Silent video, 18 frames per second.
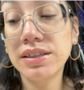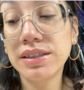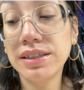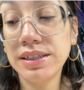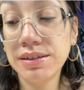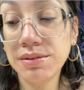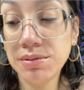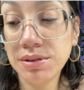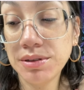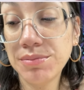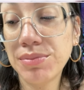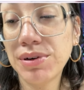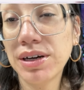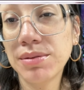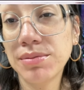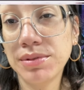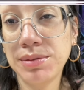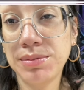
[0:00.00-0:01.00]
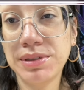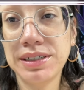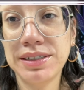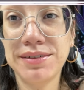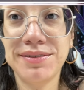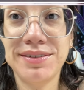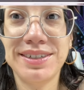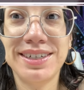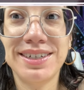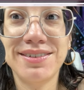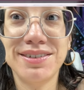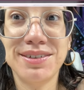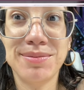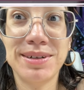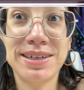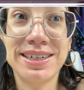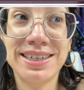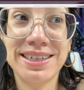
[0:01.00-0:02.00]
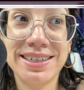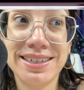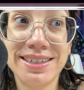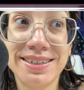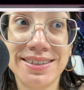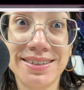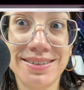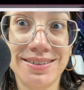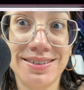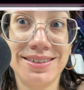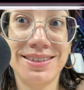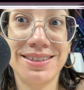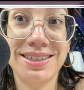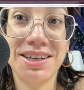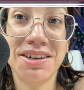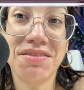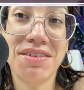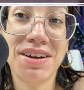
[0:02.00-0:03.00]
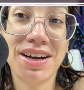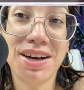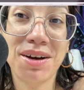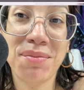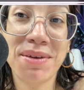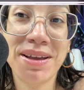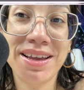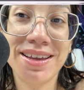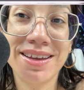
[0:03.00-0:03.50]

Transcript: it would probably benefit everybody including the environment